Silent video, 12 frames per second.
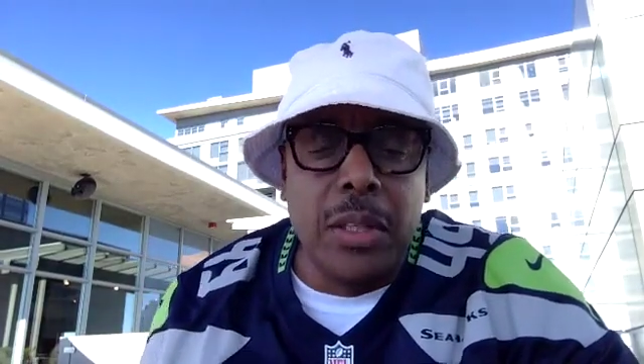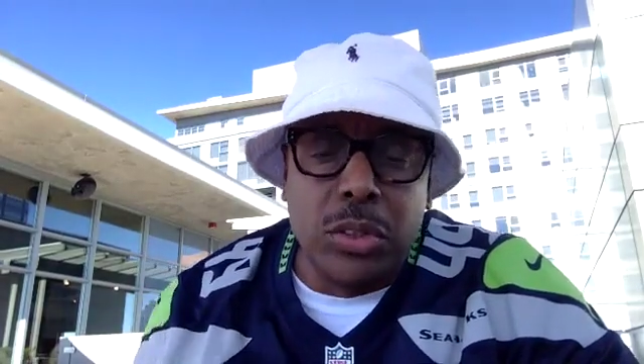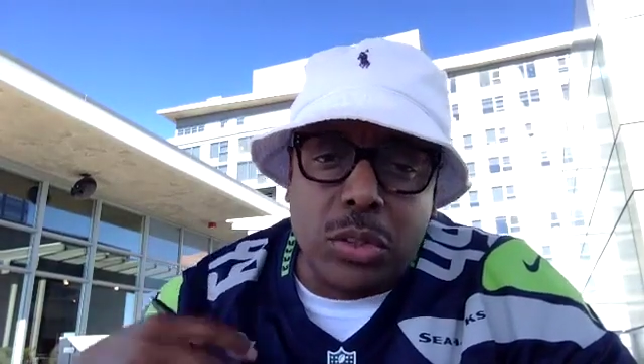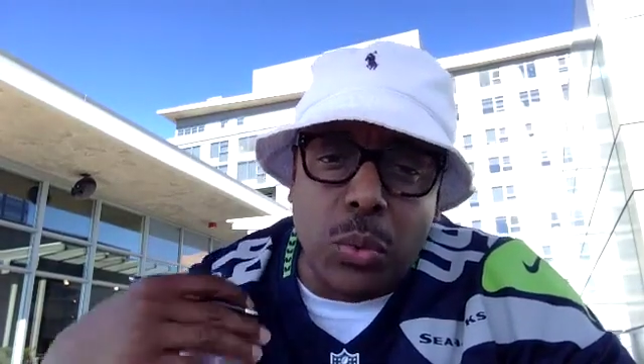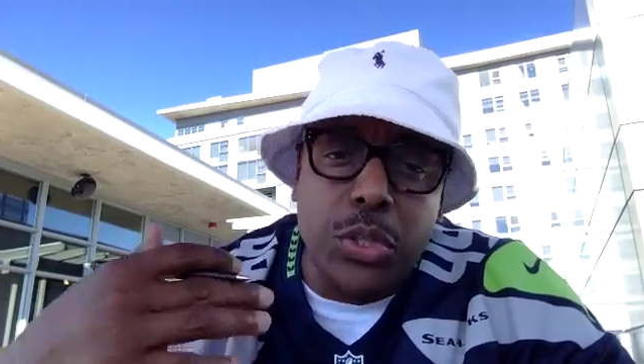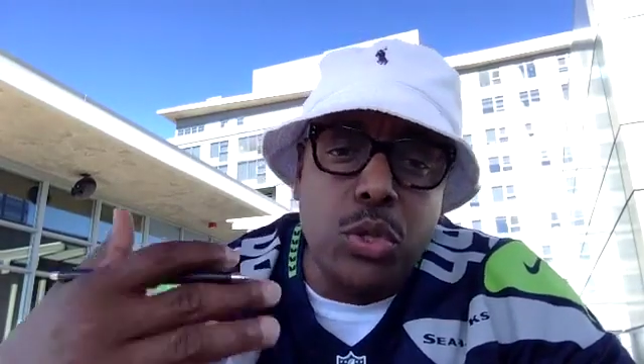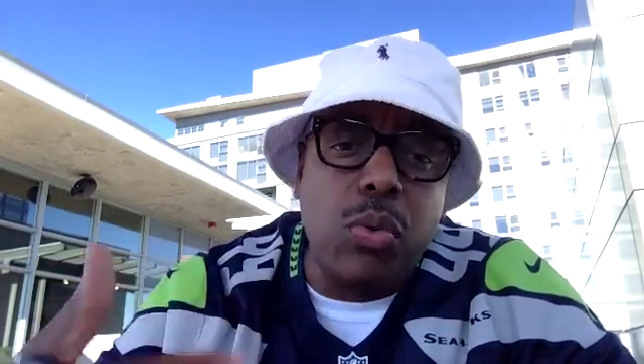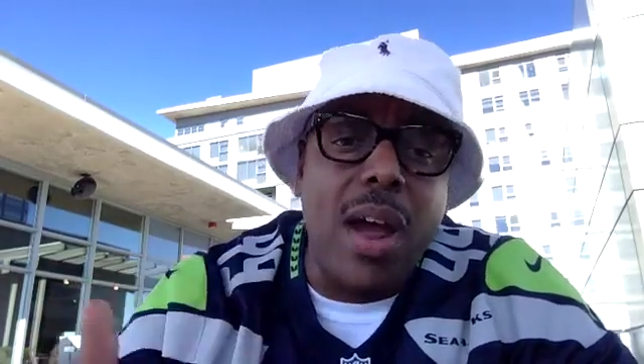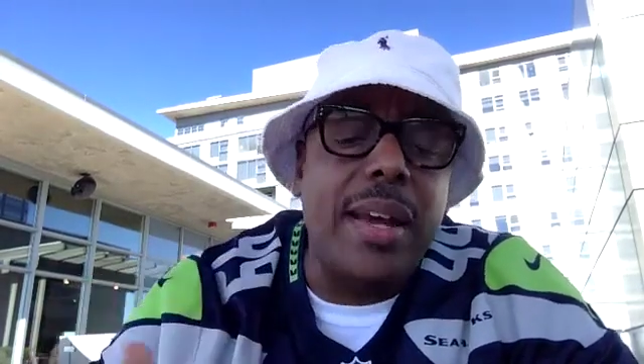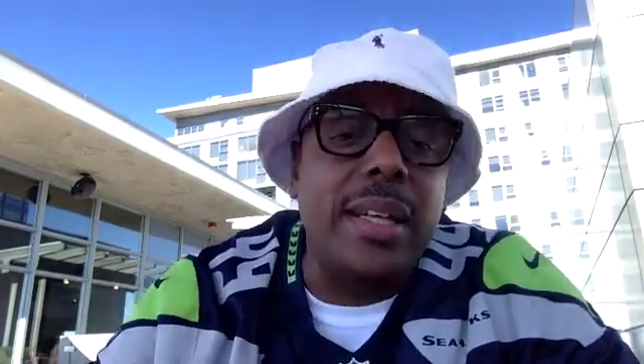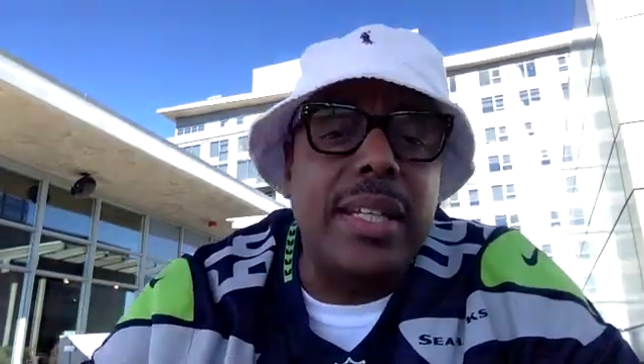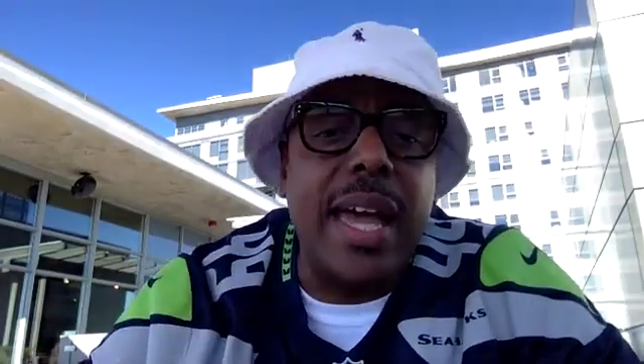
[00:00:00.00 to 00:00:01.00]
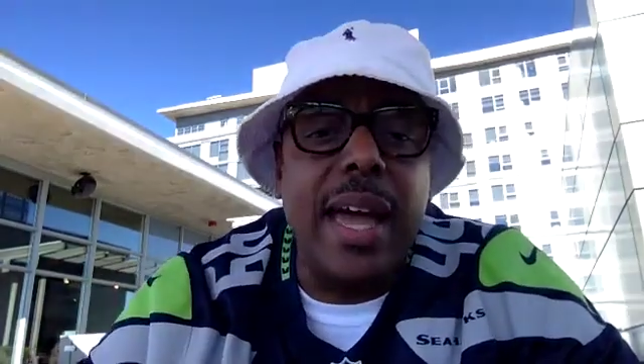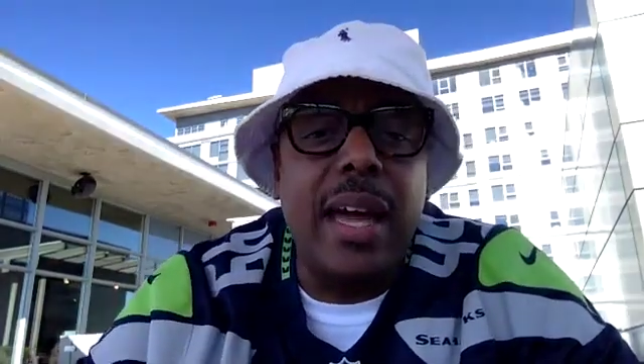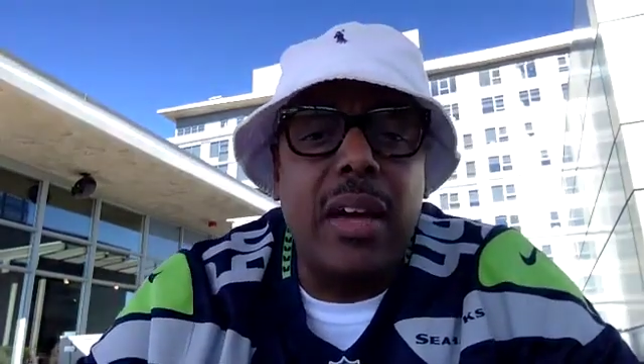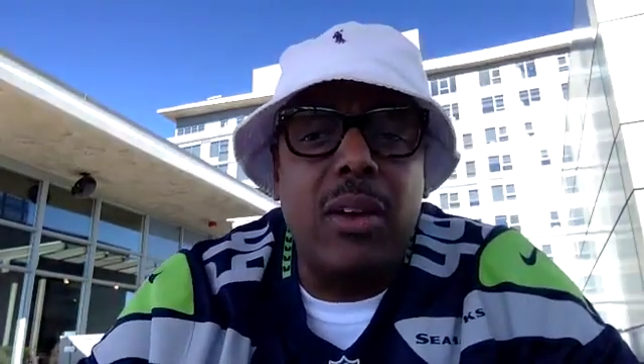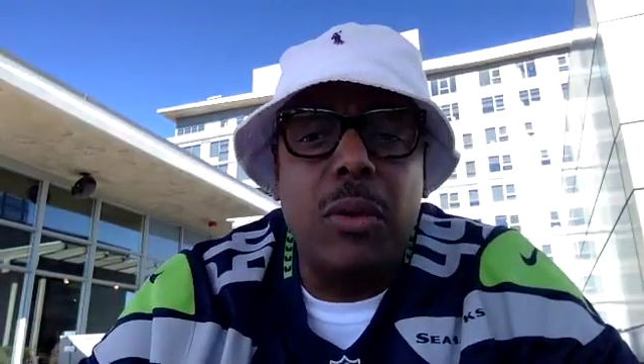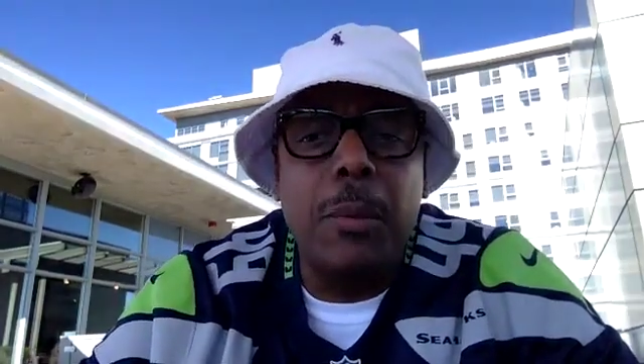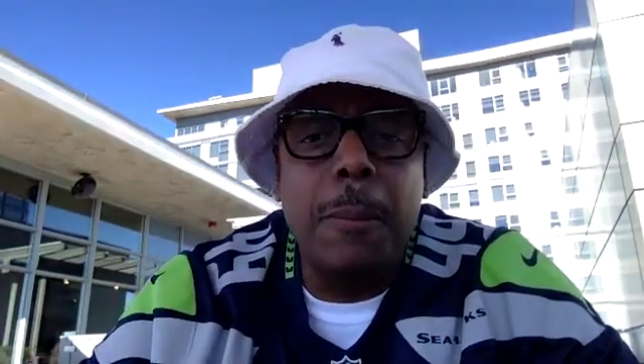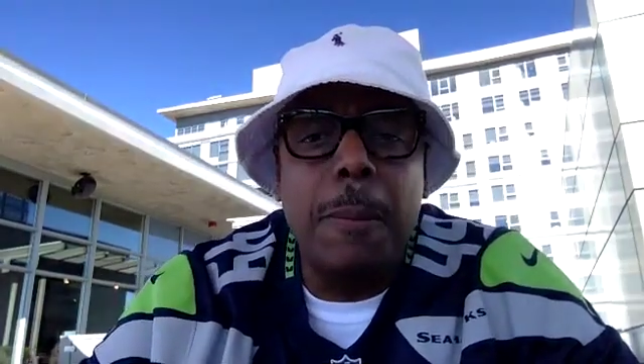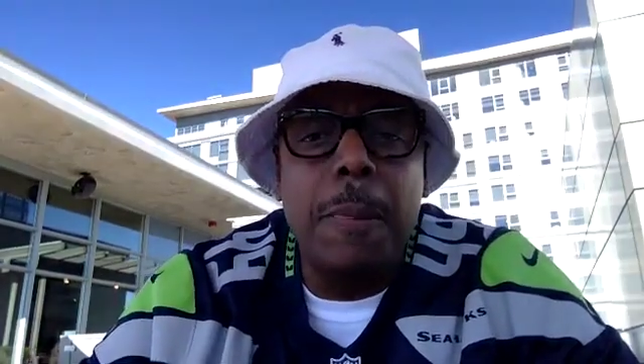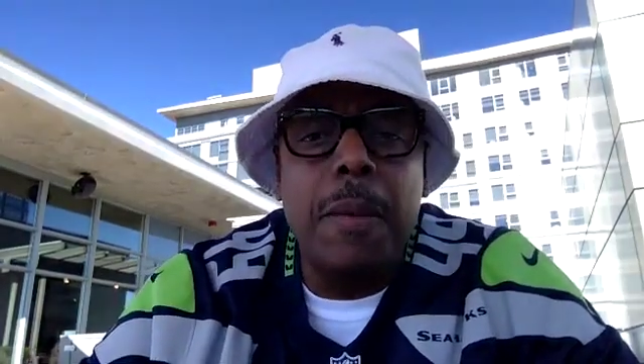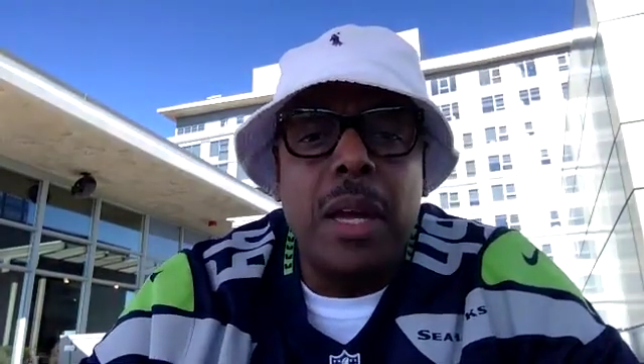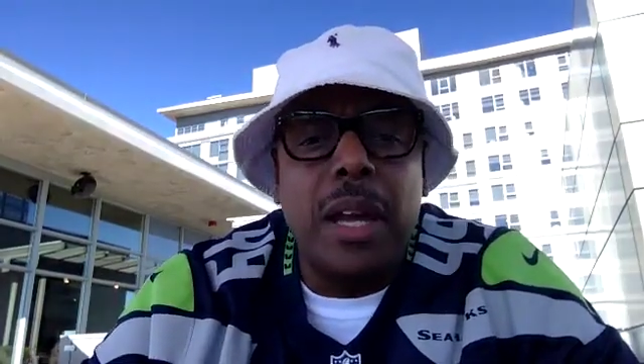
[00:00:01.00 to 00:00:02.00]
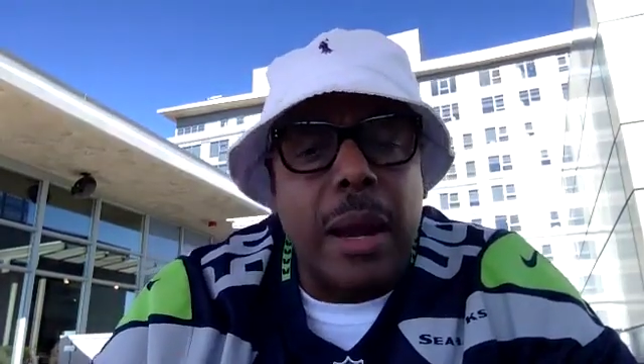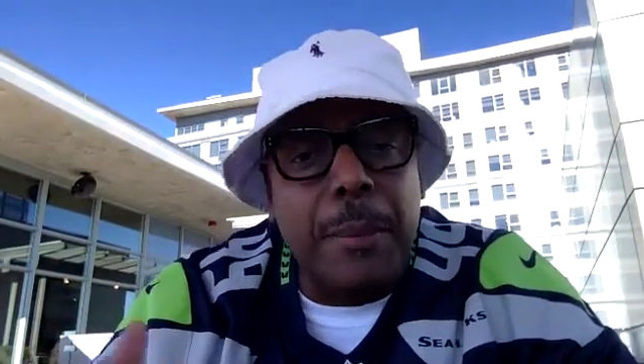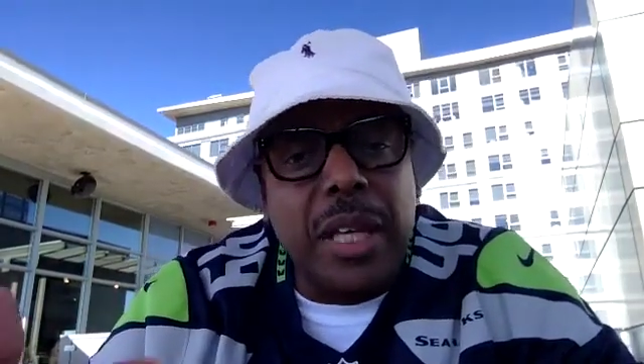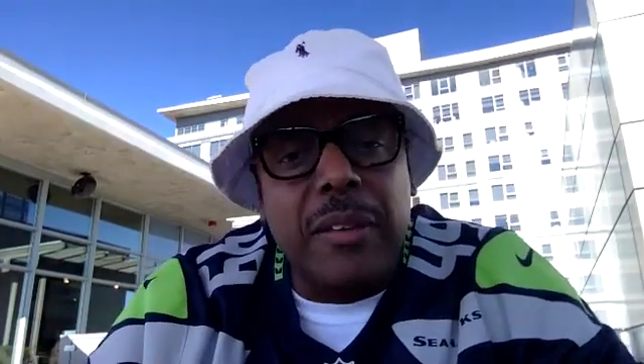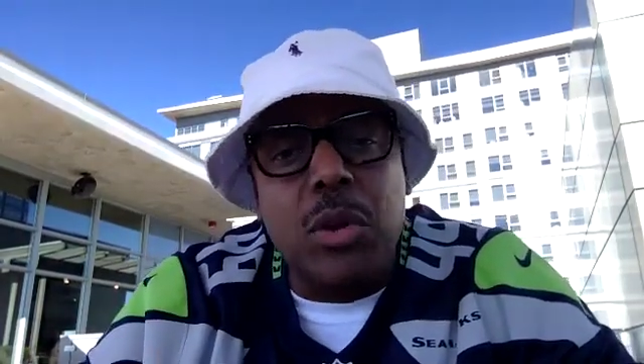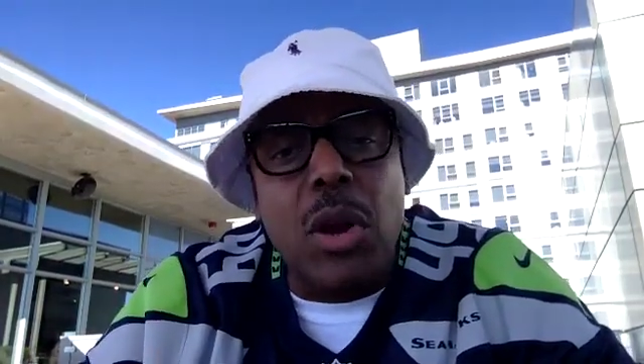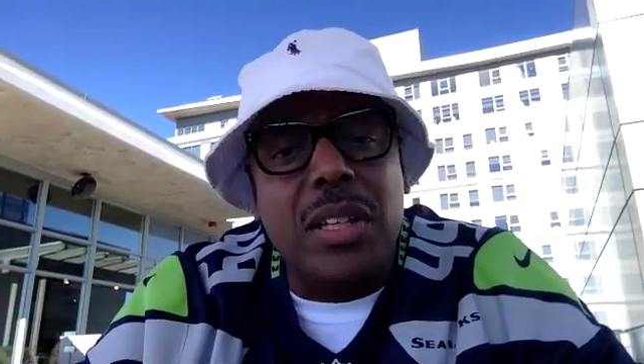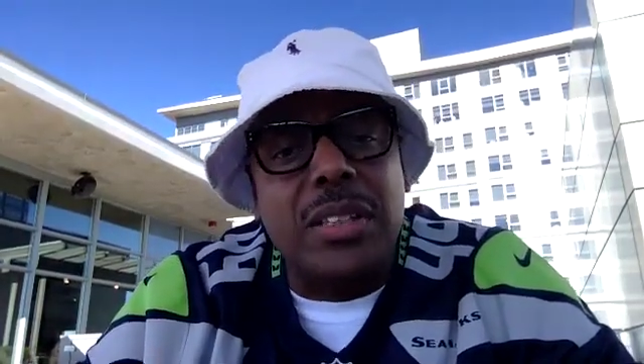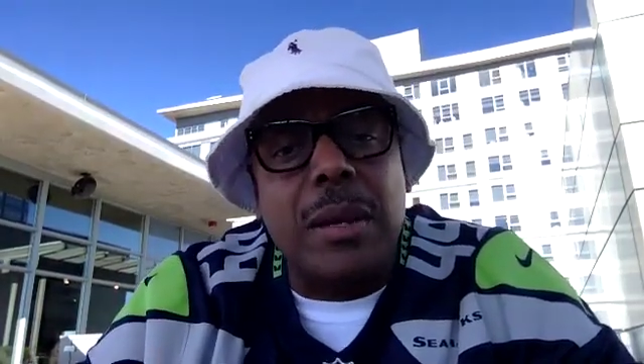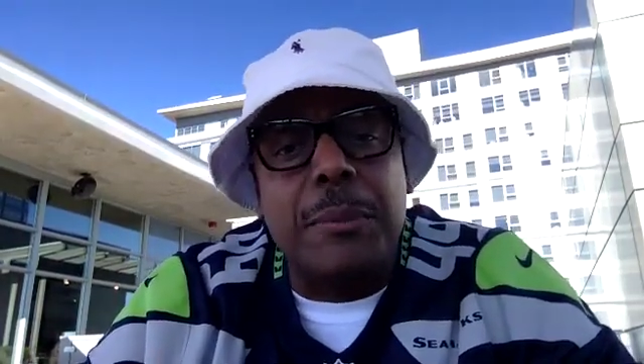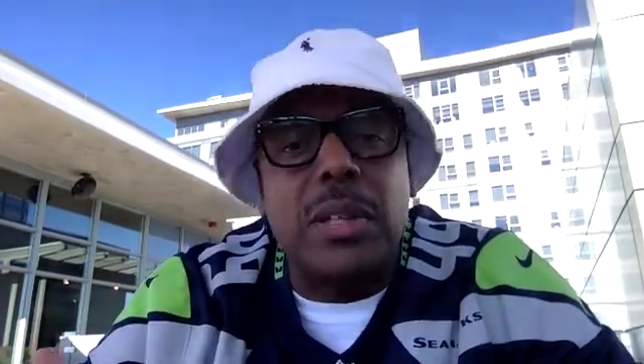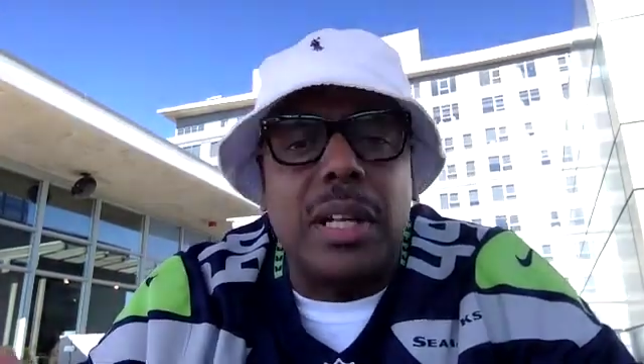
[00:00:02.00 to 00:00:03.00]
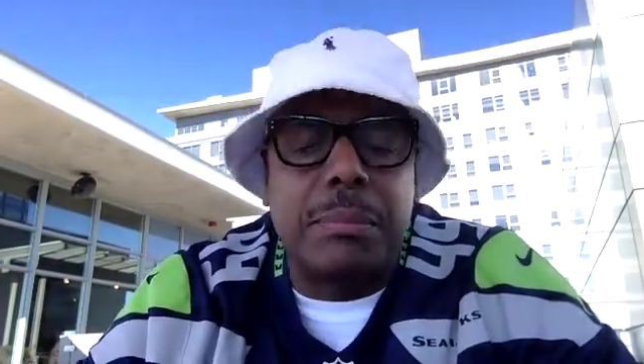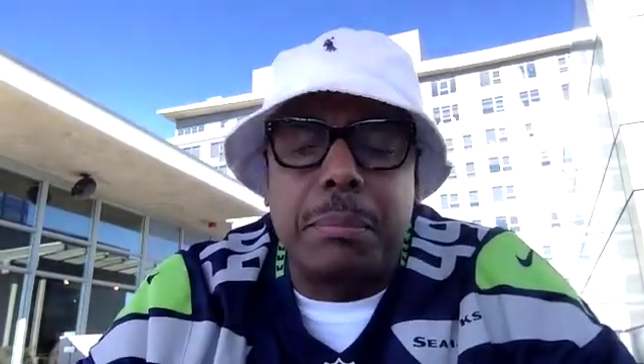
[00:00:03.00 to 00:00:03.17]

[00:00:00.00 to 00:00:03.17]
So when you write it down, I'm gonna give you all examples.